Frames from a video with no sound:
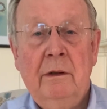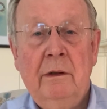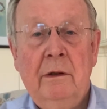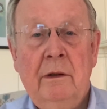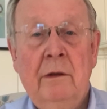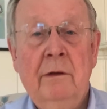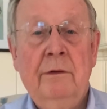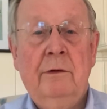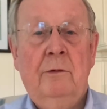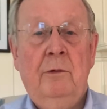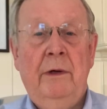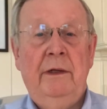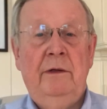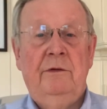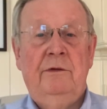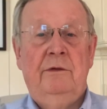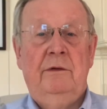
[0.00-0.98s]

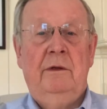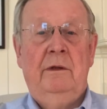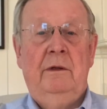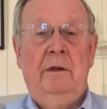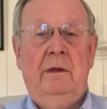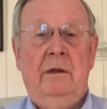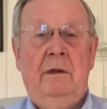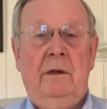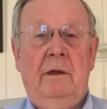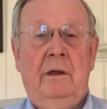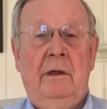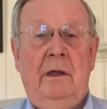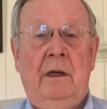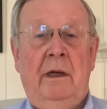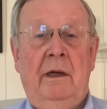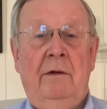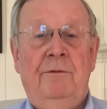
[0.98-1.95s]
earthquakes
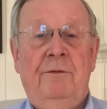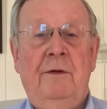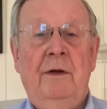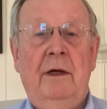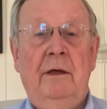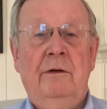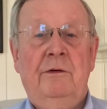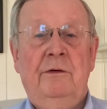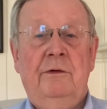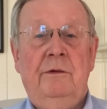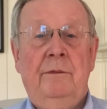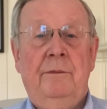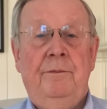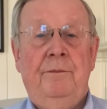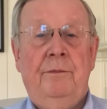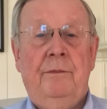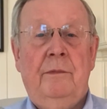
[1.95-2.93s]
and floods
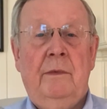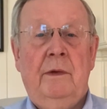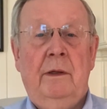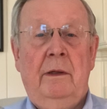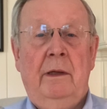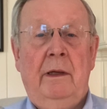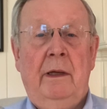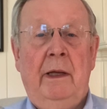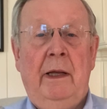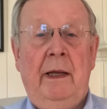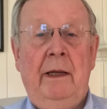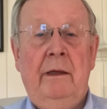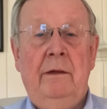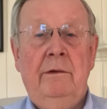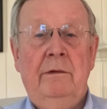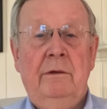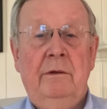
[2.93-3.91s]

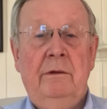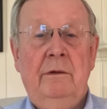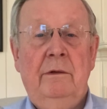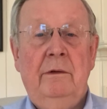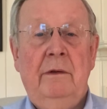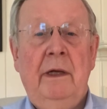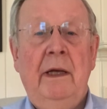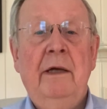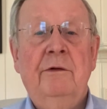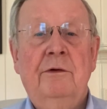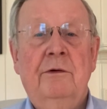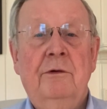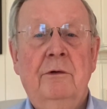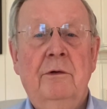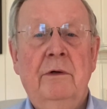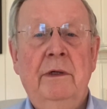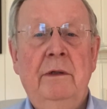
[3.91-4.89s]
and
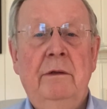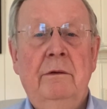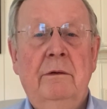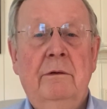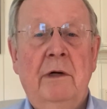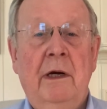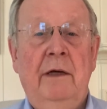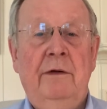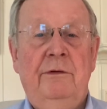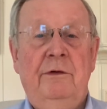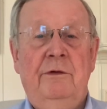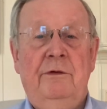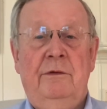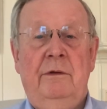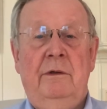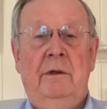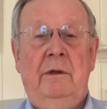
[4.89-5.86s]
asteroid
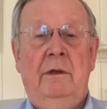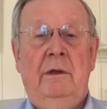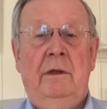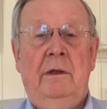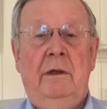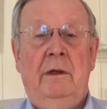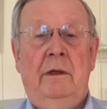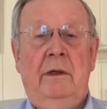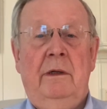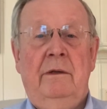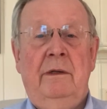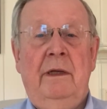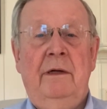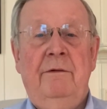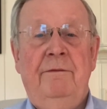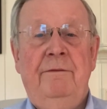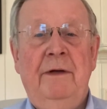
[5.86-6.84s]
crashes
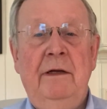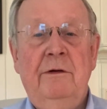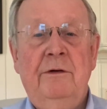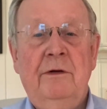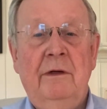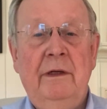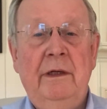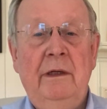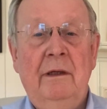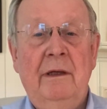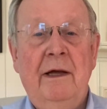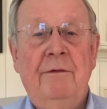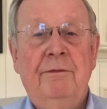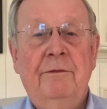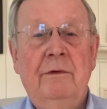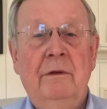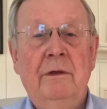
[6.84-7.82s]
that eventually
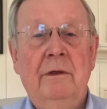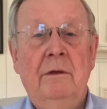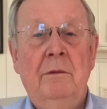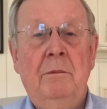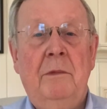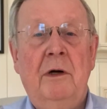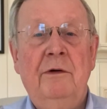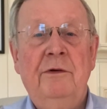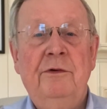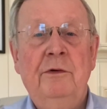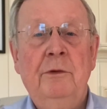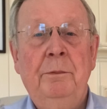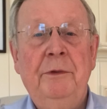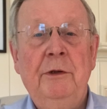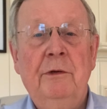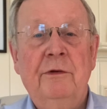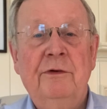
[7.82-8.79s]
left little
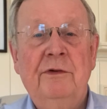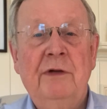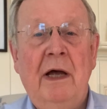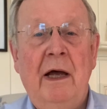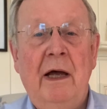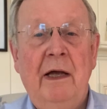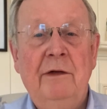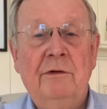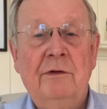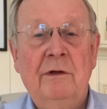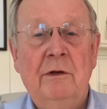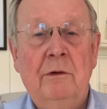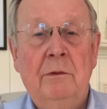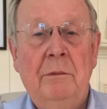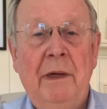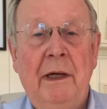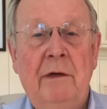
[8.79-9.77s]
marsupial-sized,
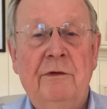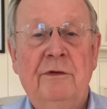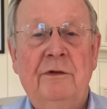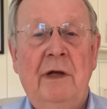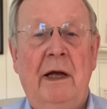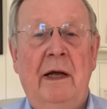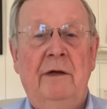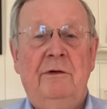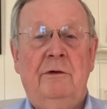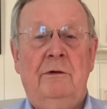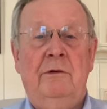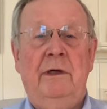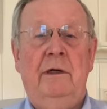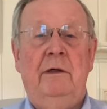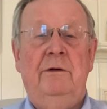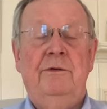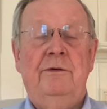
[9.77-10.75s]
little mouse-sized
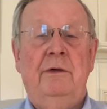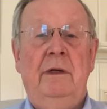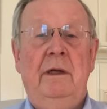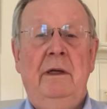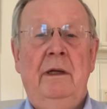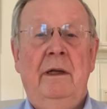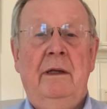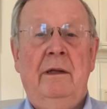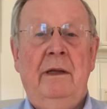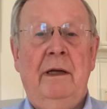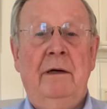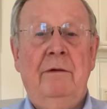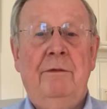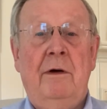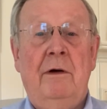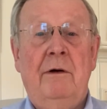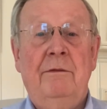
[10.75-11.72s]
critters that
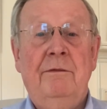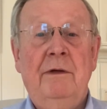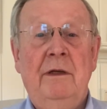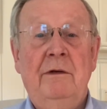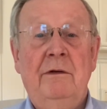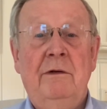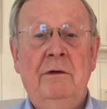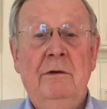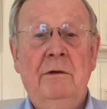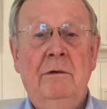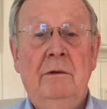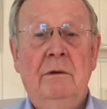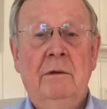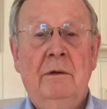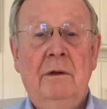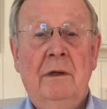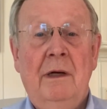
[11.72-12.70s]
evolved into
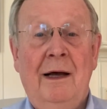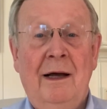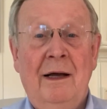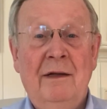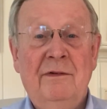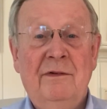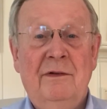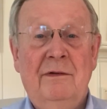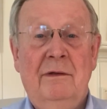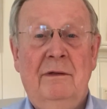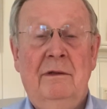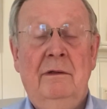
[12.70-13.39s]
us,